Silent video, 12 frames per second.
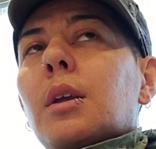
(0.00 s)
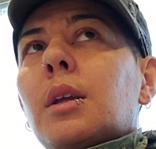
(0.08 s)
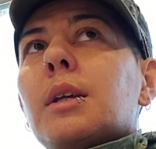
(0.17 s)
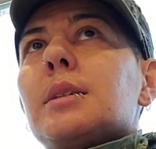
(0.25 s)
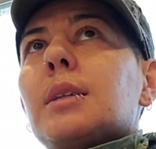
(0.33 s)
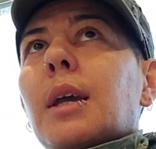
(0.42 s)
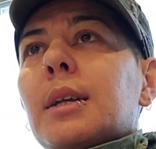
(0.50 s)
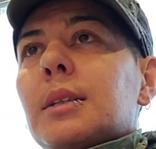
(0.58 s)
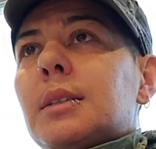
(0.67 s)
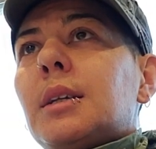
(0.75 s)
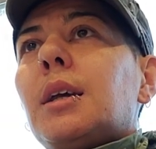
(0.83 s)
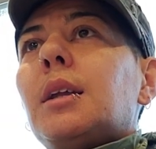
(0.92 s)
Yes, I
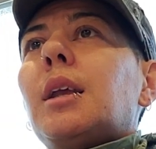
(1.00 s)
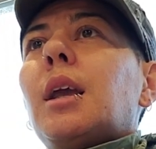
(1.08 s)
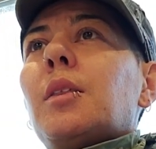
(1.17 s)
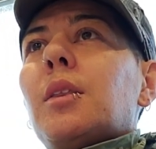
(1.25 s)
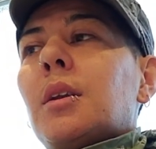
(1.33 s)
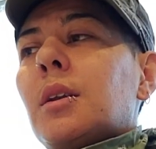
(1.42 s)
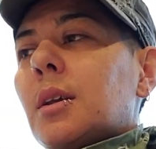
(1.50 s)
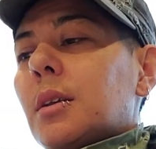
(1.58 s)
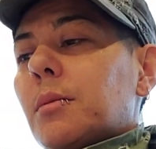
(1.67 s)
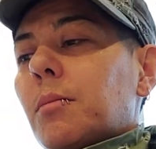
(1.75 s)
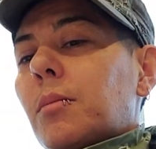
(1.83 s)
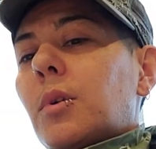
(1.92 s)
did. And
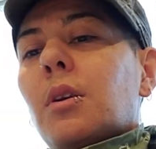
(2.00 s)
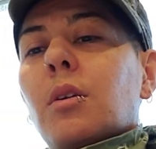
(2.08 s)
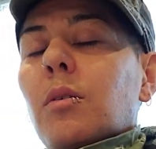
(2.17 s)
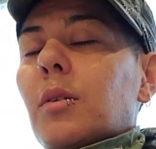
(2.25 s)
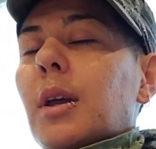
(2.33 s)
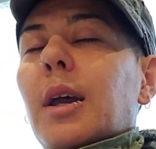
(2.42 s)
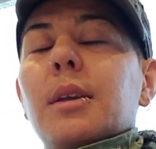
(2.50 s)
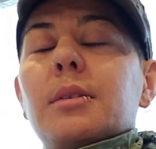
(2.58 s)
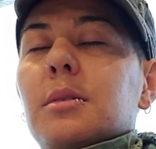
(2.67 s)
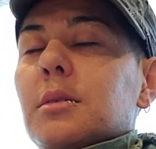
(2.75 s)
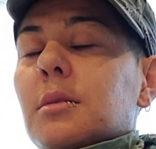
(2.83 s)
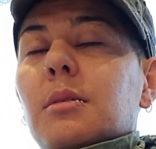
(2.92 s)
then, you know,
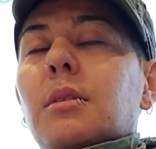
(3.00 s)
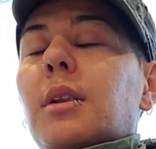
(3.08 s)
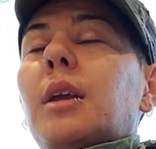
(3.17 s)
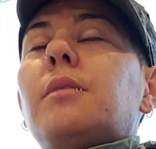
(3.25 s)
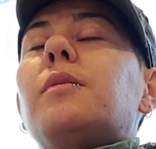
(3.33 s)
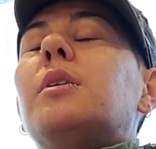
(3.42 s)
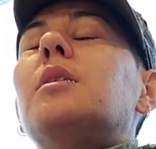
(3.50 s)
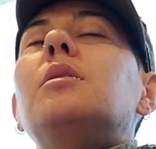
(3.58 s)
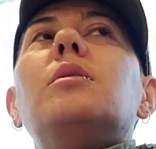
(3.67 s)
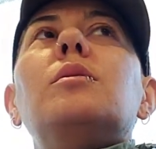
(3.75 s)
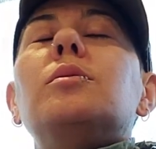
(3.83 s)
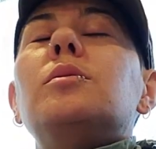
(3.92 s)
as life
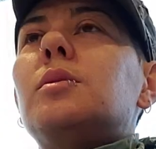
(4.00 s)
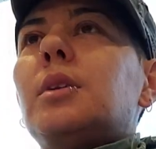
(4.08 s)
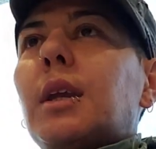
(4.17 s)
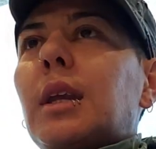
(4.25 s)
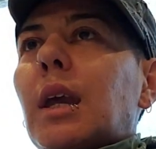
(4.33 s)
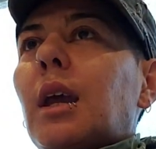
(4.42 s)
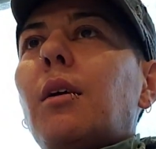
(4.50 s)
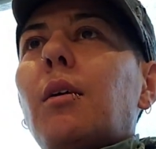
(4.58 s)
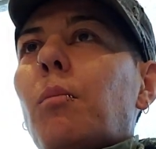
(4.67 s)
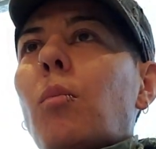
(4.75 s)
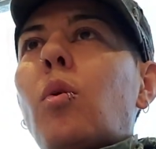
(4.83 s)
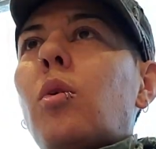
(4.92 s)
goes, like,
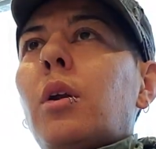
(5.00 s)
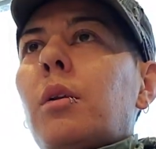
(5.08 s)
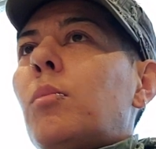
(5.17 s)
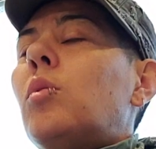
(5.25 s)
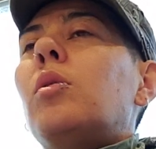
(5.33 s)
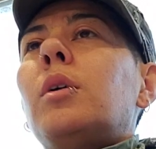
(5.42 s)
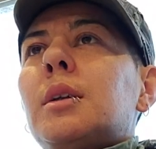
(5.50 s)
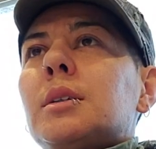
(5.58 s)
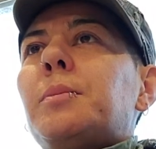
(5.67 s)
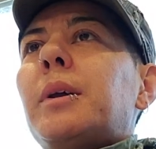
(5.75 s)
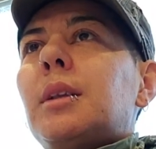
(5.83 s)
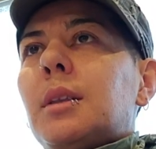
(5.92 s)
more and more
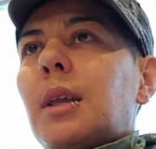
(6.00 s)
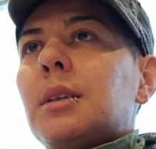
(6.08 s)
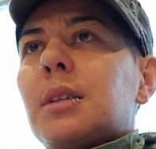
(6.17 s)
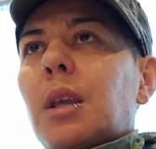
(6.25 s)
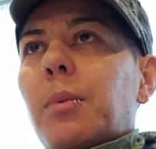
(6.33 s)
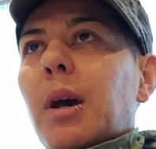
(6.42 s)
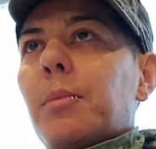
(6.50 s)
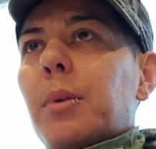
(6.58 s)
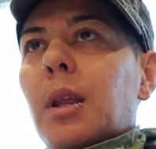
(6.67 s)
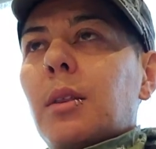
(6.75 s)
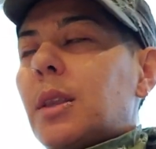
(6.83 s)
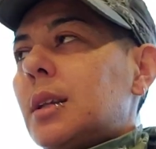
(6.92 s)
unexpected things keep
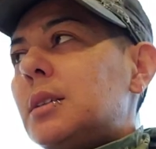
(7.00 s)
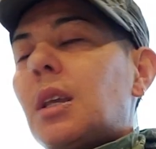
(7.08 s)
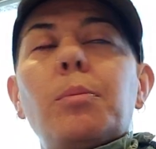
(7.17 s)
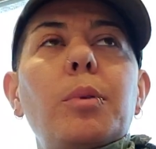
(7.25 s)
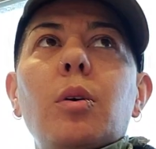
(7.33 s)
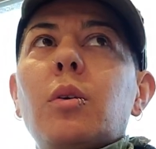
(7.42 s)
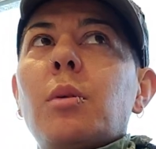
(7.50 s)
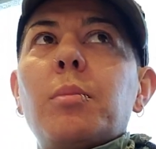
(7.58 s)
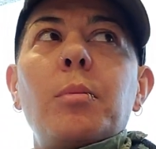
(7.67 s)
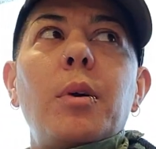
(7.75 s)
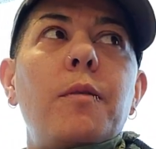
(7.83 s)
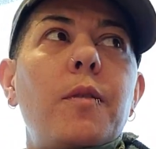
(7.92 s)
happening. Things keep blowing up in
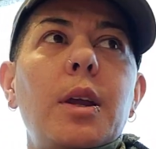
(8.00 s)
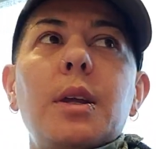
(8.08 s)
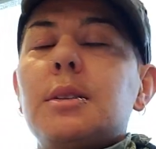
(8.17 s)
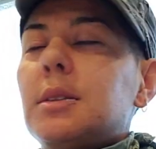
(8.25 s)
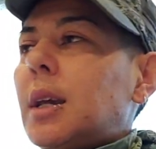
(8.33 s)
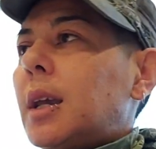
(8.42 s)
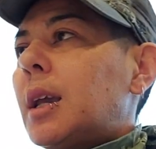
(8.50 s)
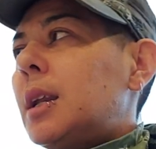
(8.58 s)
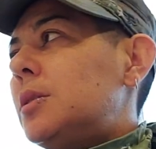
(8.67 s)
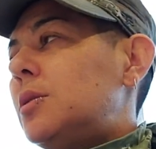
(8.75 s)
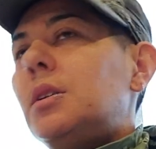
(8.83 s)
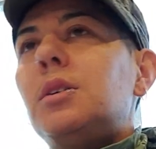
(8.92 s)
my face. I get
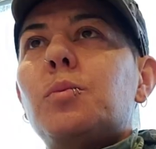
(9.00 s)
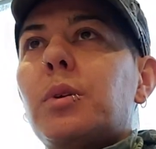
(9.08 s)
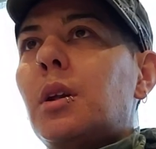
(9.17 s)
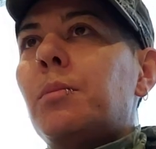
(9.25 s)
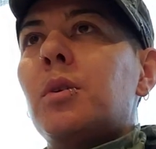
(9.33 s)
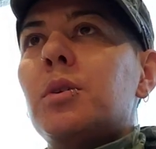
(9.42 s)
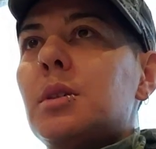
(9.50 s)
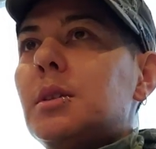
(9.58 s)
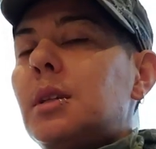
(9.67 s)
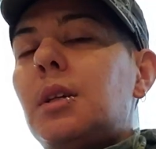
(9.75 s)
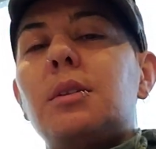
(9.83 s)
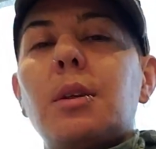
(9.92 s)
into these weird emergencies.